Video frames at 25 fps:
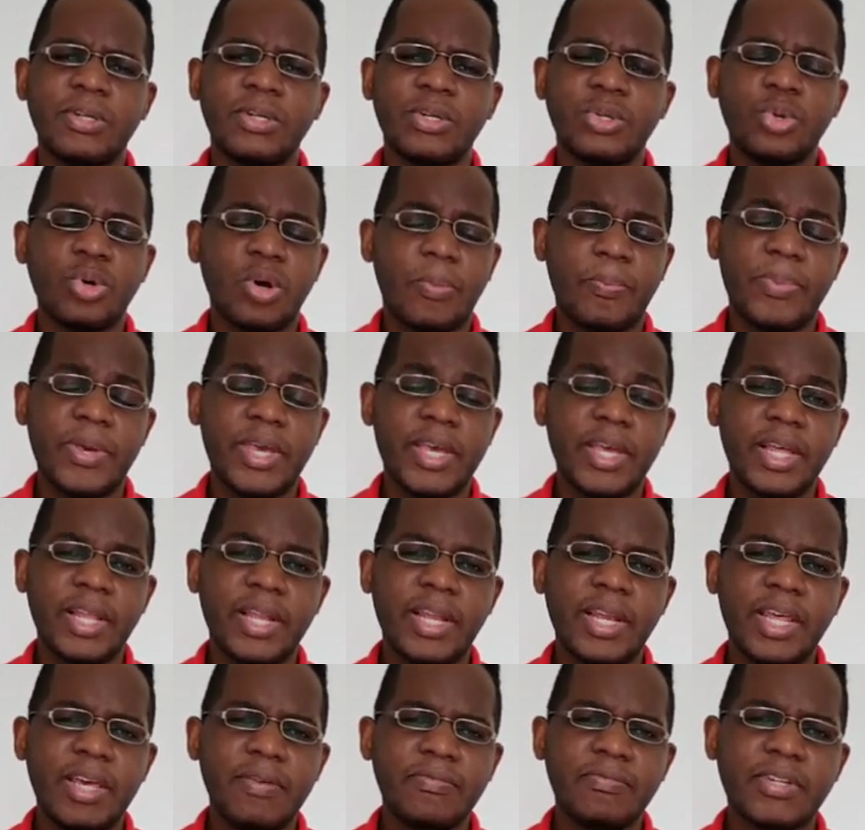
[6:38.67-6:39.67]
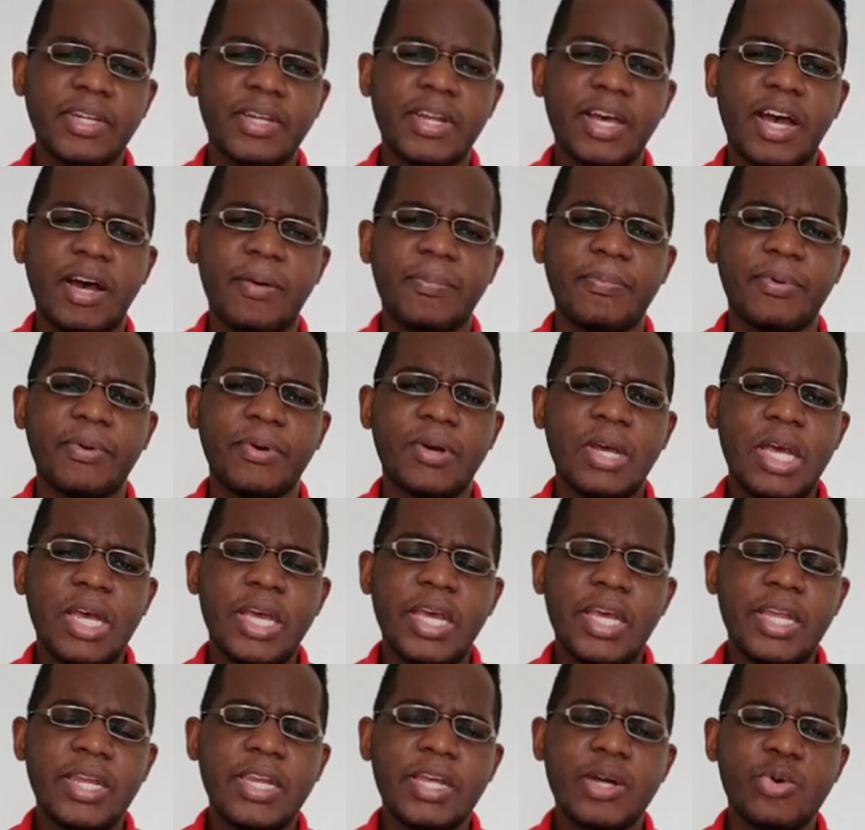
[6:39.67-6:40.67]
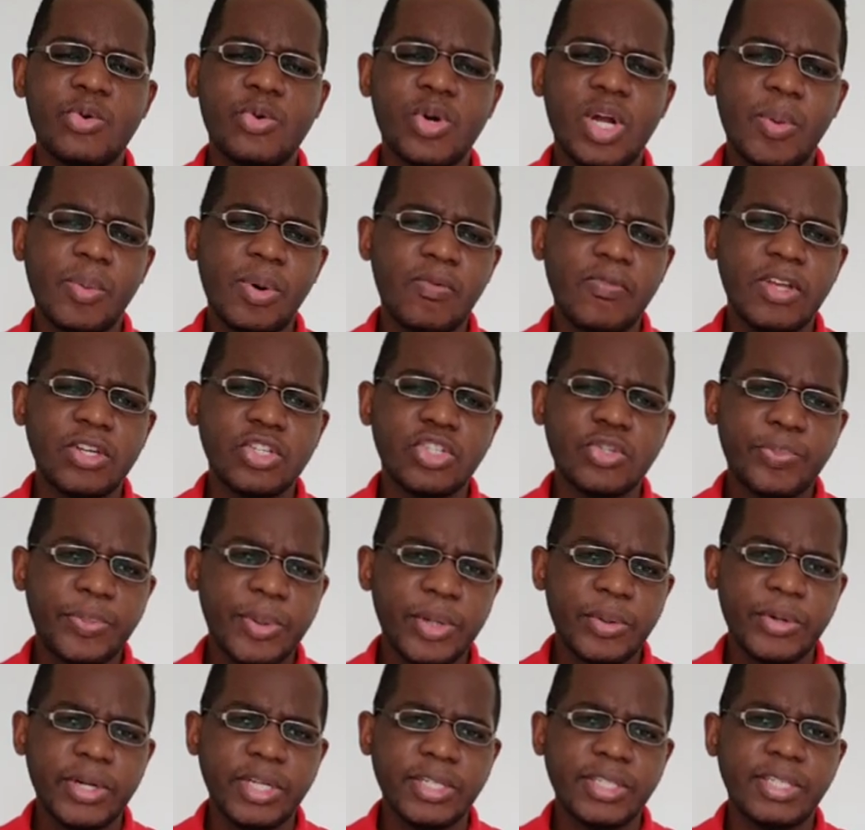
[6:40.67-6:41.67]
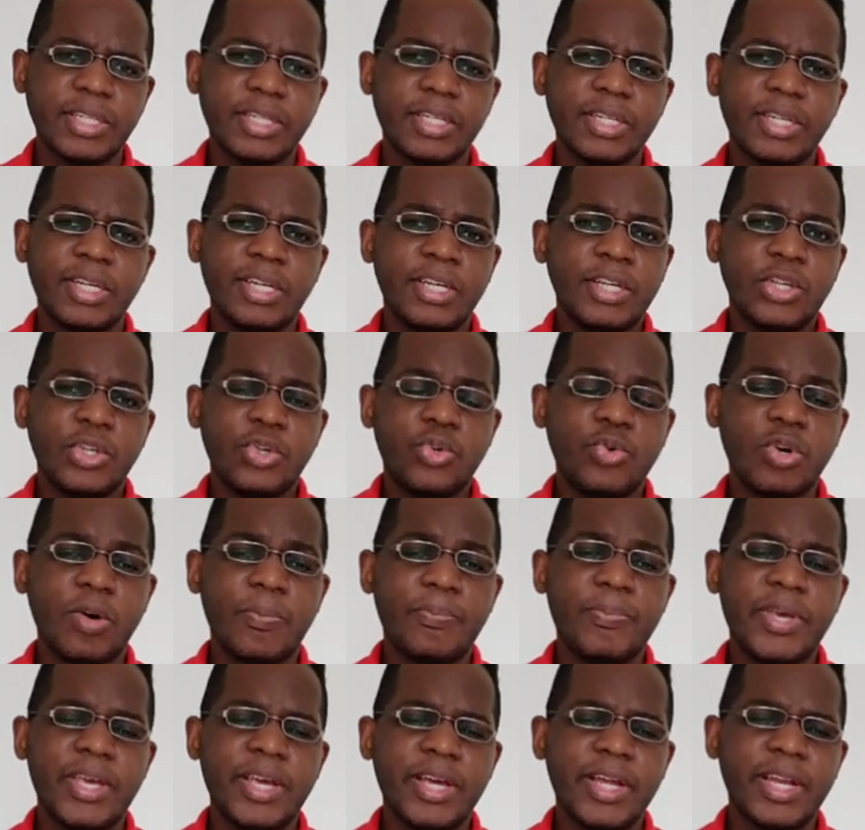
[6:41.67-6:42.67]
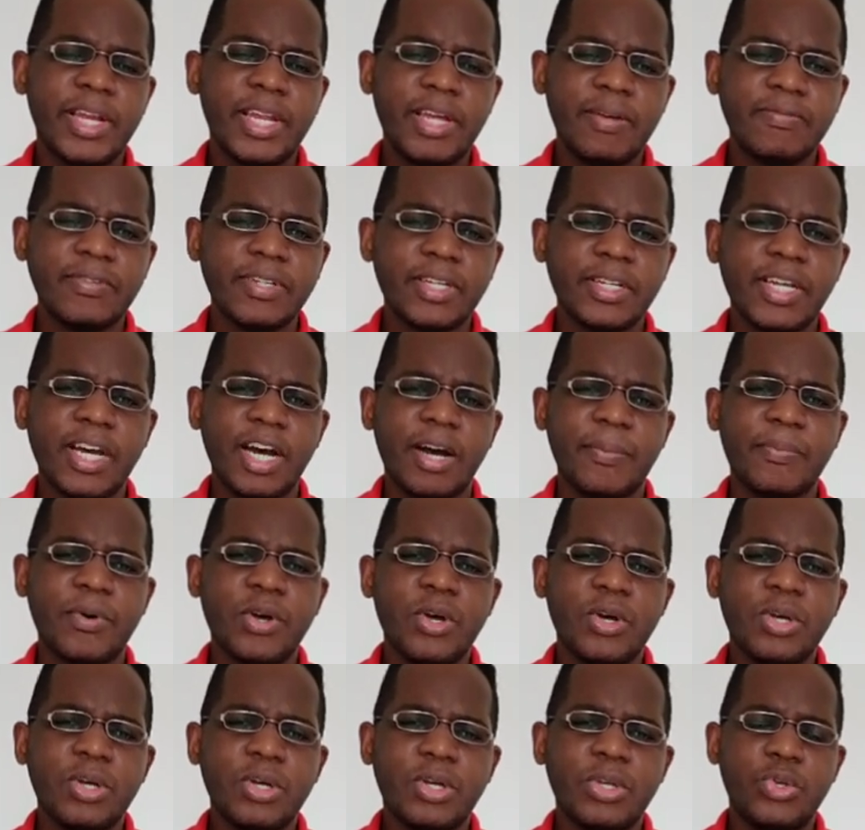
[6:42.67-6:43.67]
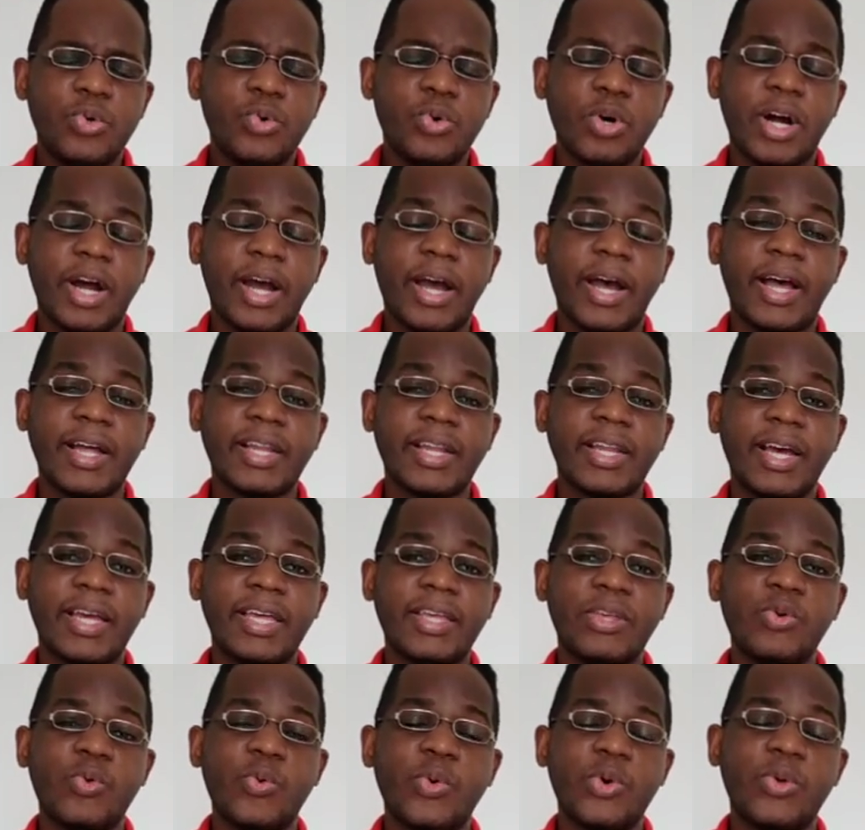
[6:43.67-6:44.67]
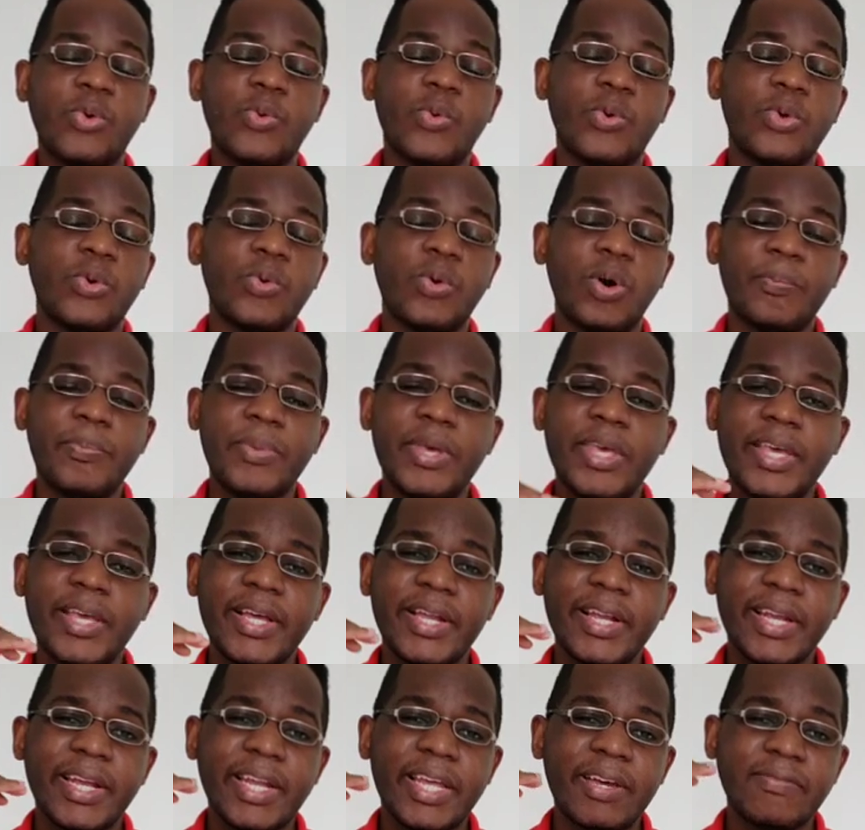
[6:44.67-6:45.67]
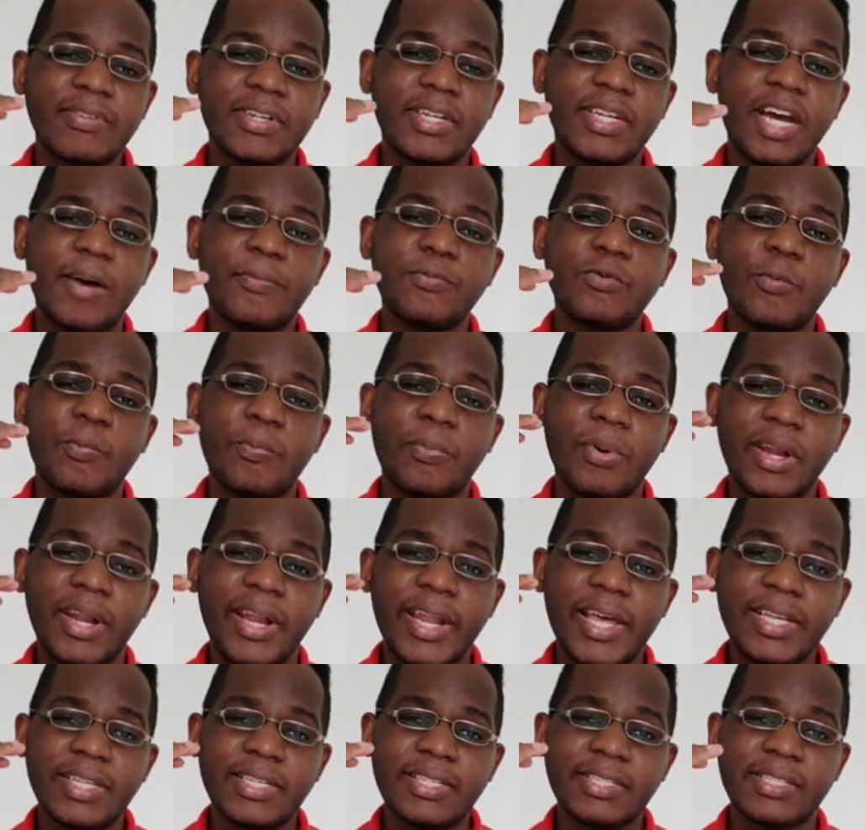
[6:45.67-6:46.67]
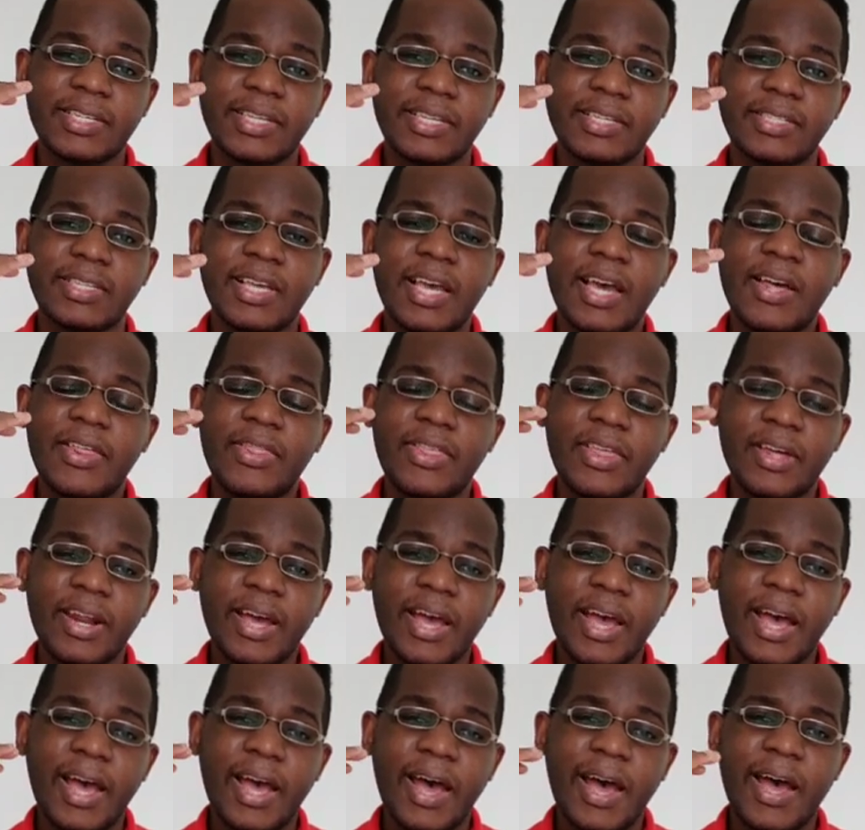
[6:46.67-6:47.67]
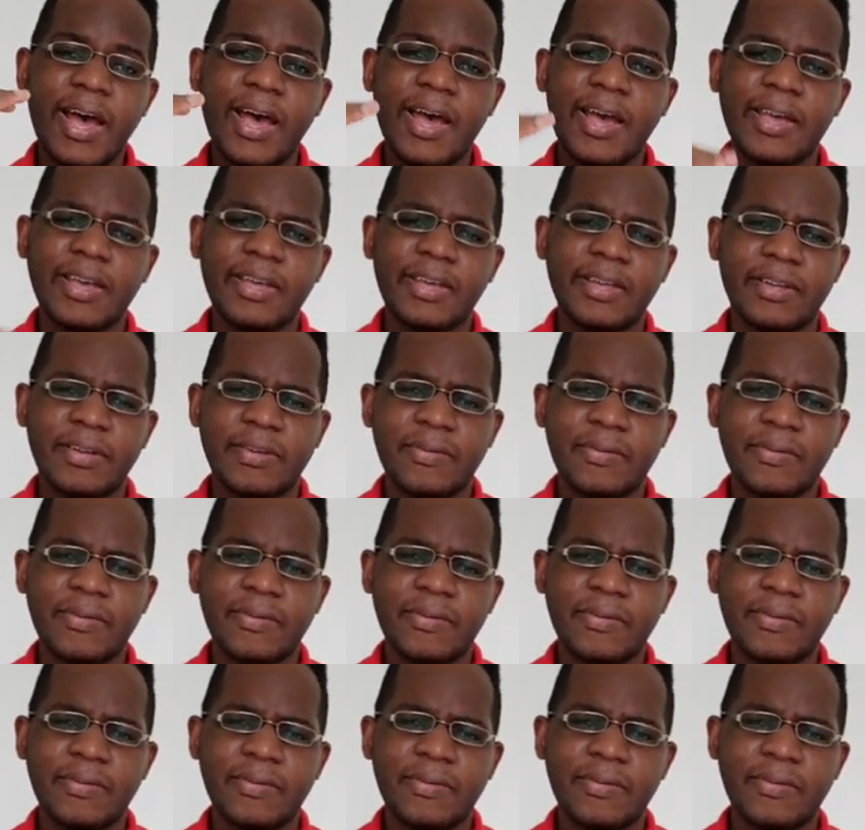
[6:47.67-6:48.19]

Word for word: You are being lifted up in the realm of the Spirit. You are being lifted up. You are, you, you, you are being lifted up to places that are high,